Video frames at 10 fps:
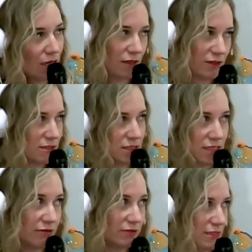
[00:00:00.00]
there's the
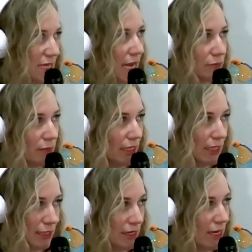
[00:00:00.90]
devil inside me,
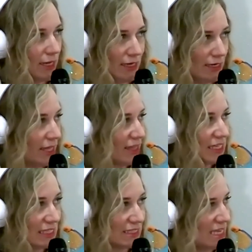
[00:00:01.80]
and
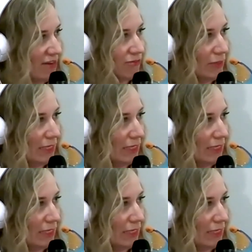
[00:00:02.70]
nothing can save